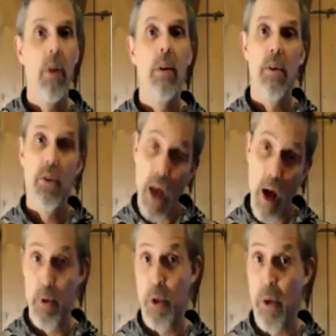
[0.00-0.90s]

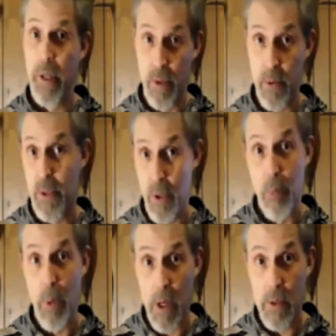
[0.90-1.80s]
stop shooting those little
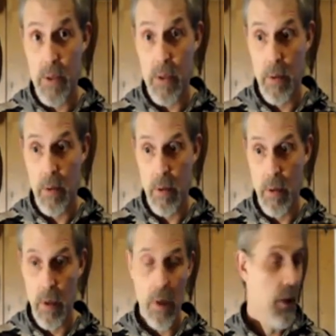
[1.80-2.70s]
bucks,
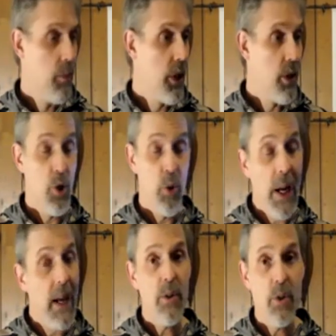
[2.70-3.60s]
because you
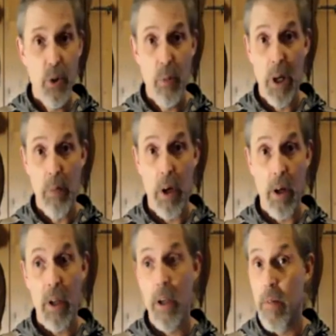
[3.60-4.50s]
can't shoot a big
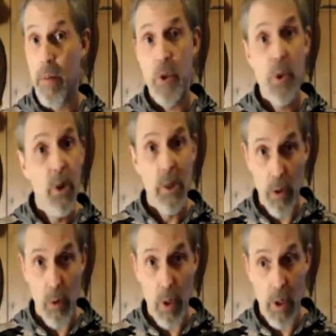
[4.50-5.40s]
buck if you're shooting
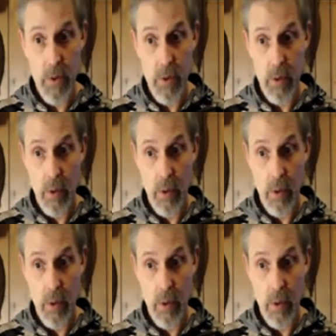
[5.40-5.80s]
little bucks.